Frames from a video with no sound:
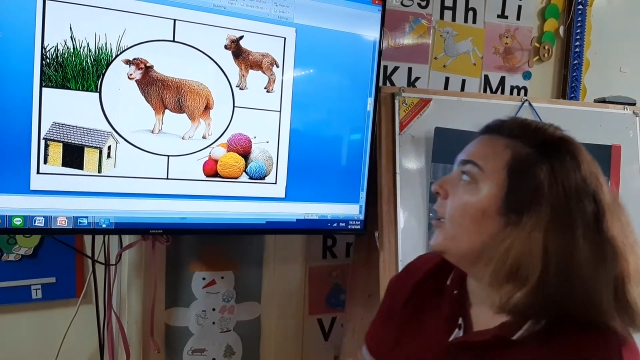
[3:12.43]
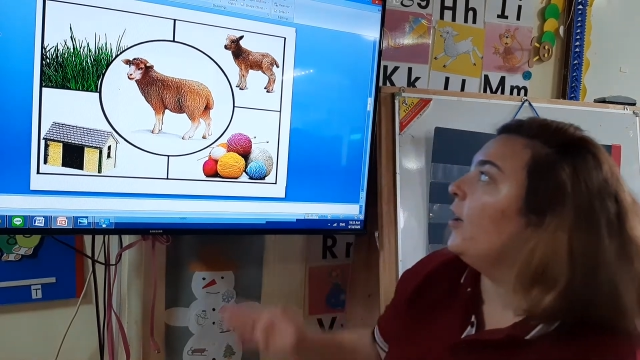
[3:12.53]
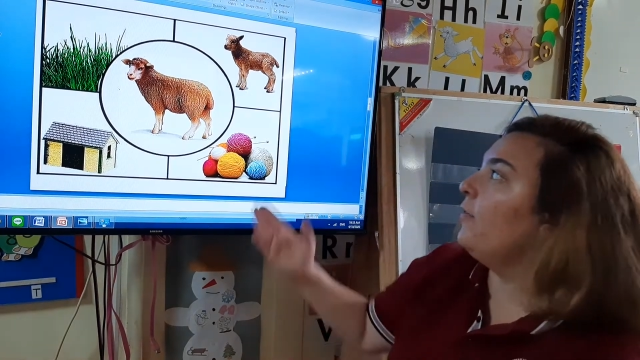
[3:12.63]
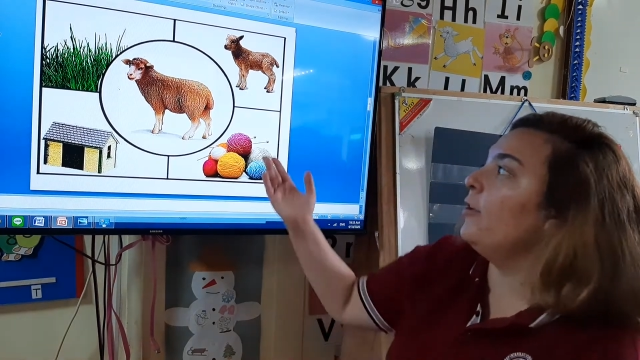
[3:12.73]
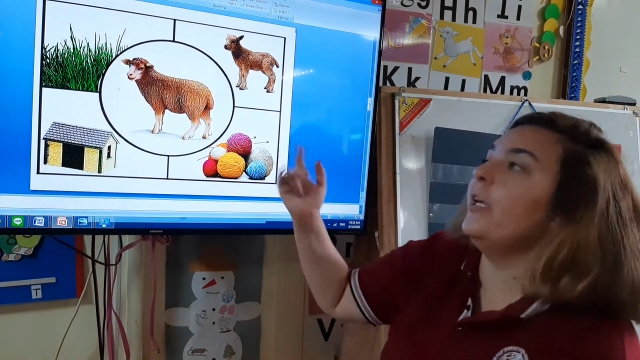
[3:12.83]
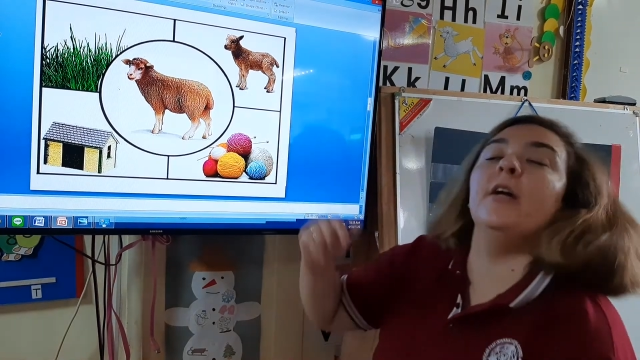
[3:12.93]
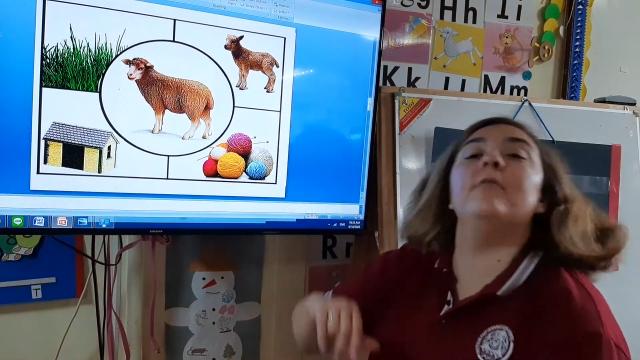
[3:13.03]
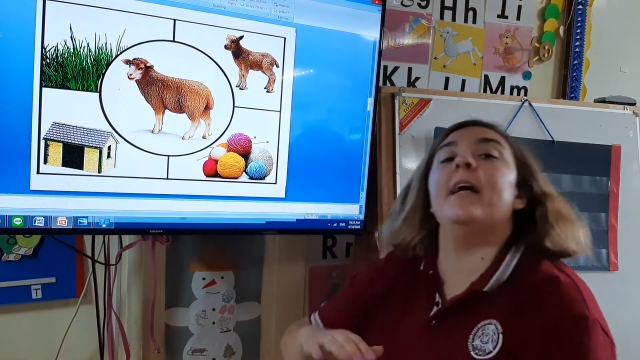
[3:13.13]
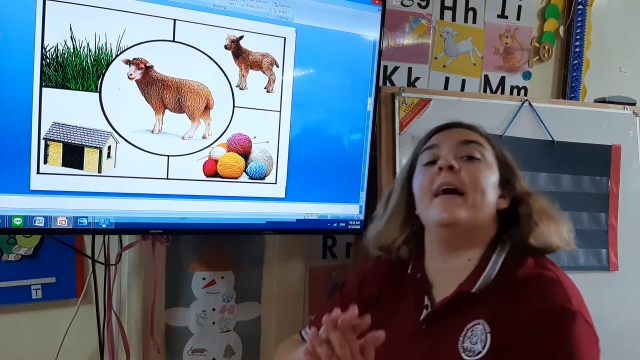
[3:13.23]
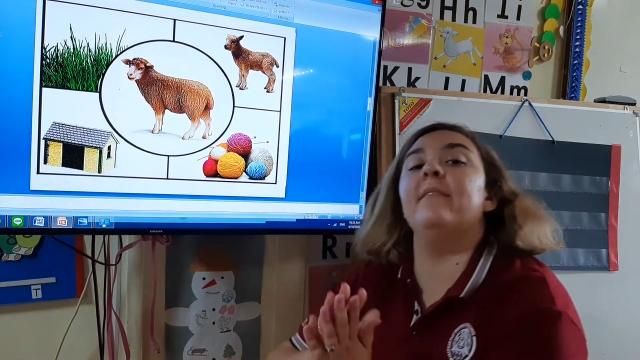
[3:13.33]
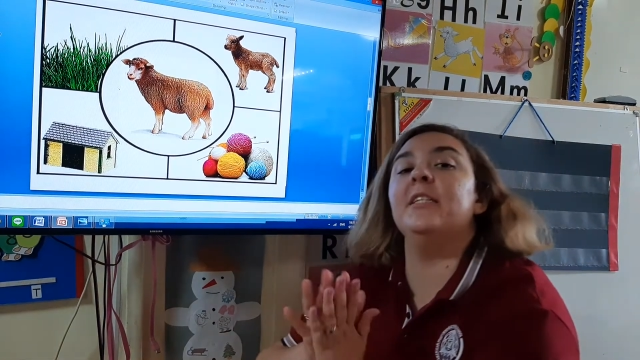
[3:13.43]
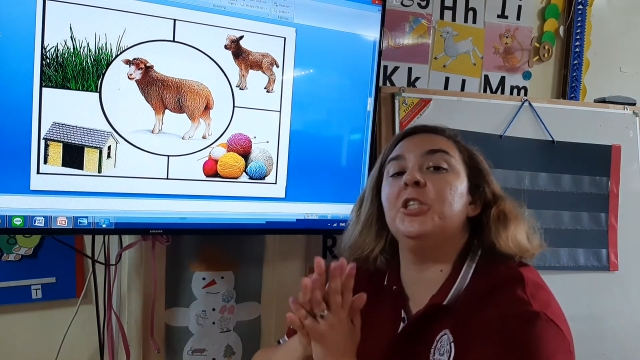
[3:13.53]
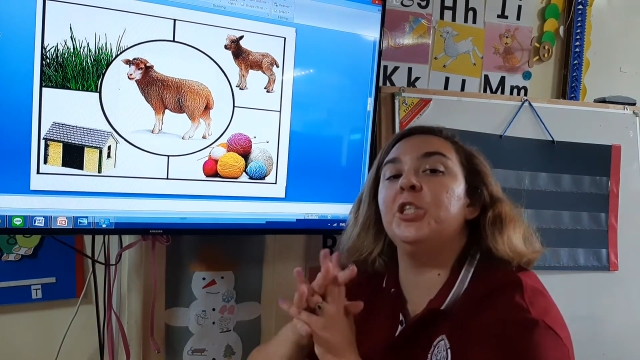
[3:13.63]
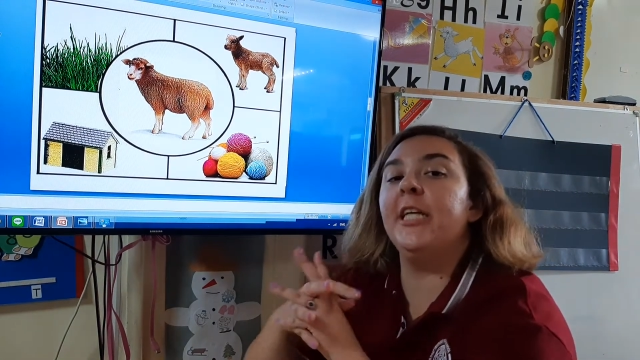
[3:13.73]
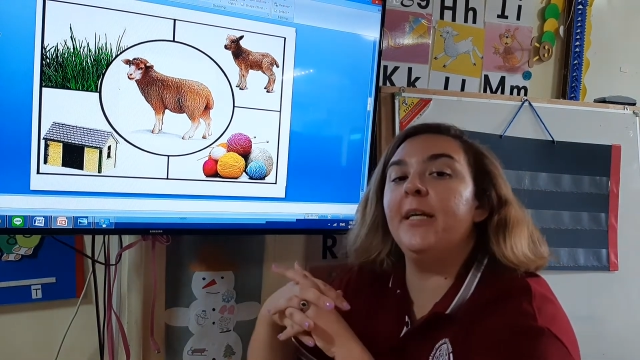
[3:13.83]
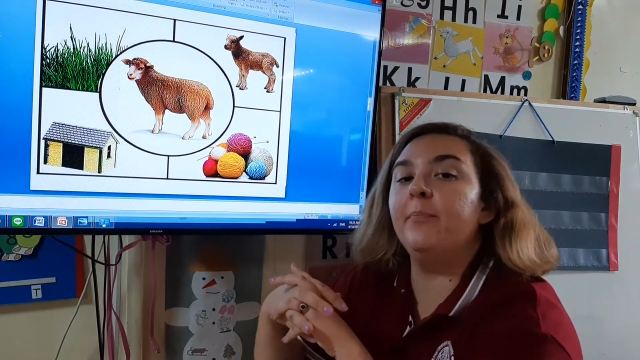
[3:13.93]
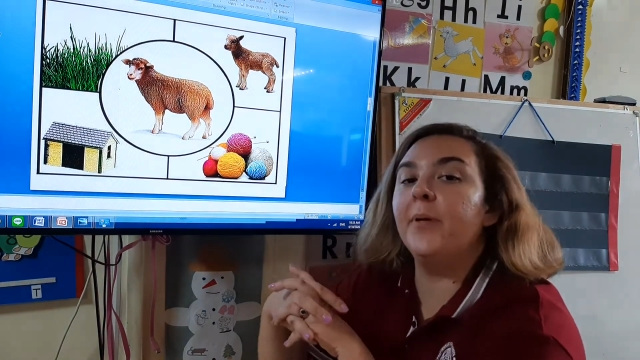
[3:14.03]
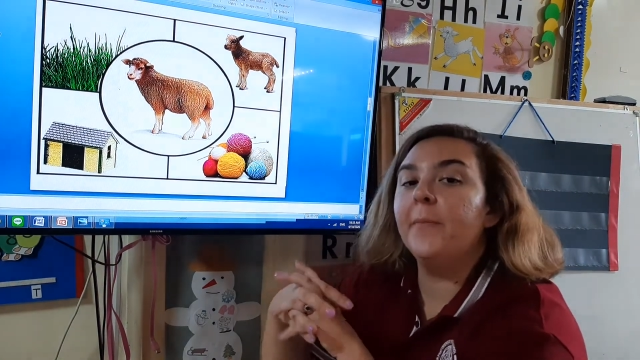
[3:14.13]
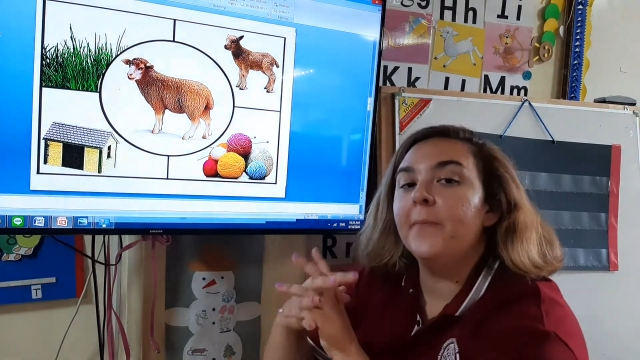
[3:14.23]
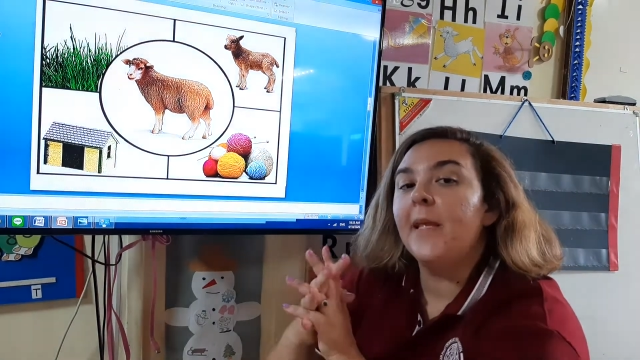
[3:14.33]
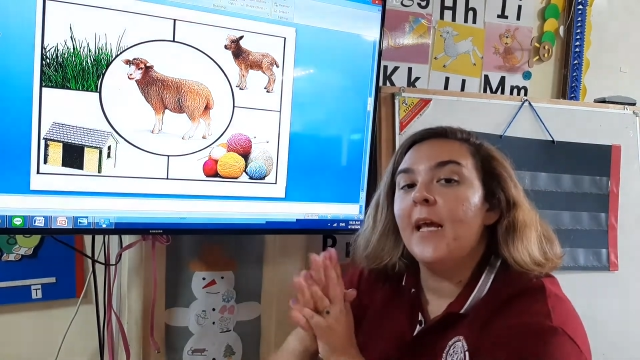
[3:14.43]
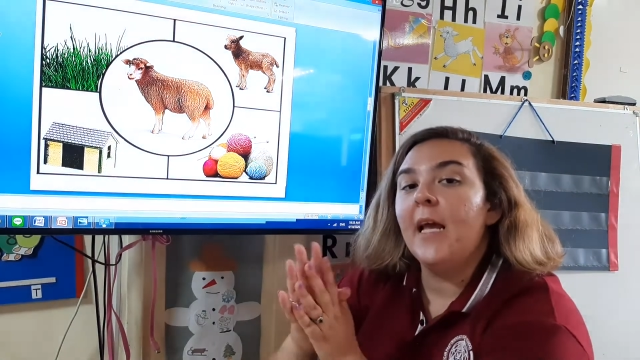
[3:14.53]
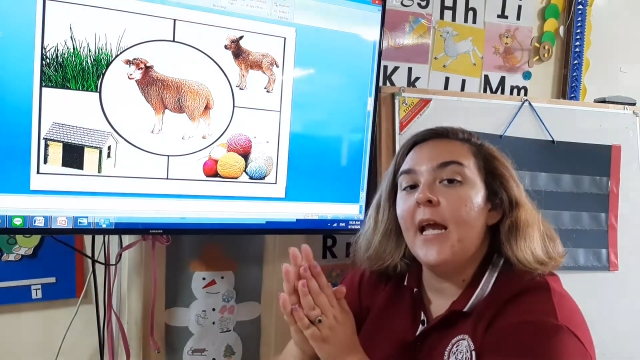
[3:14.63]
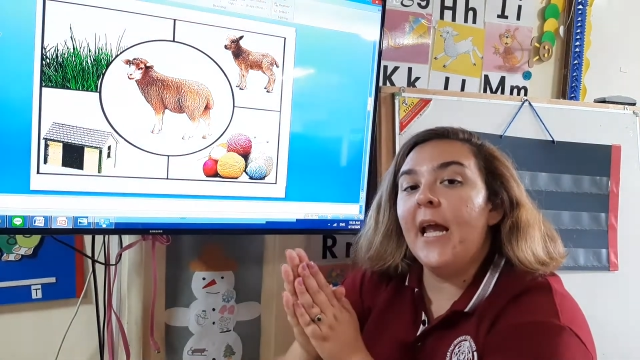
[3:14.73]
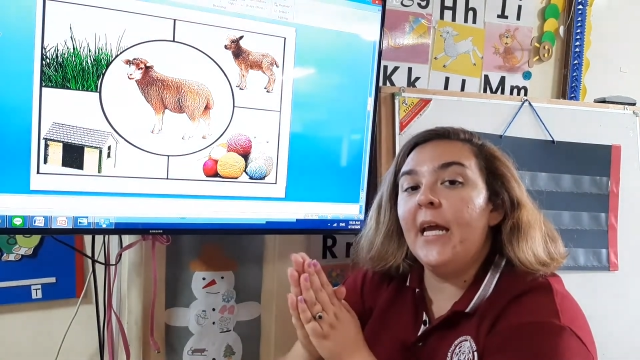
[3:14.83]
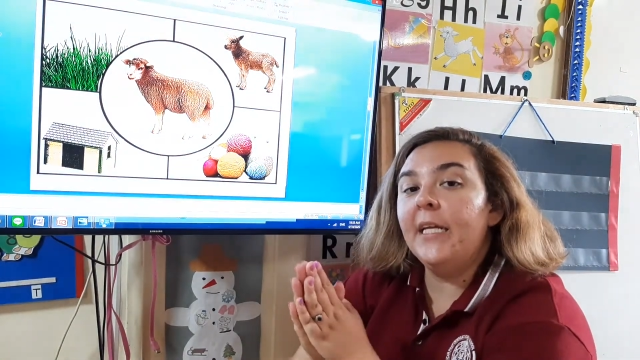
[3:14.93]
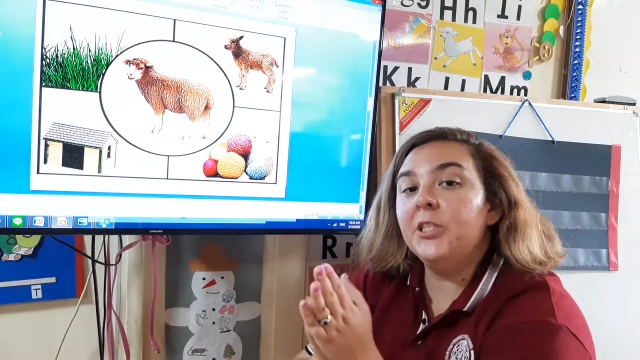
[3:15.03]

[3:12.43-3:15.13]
Over here we have a sheep. A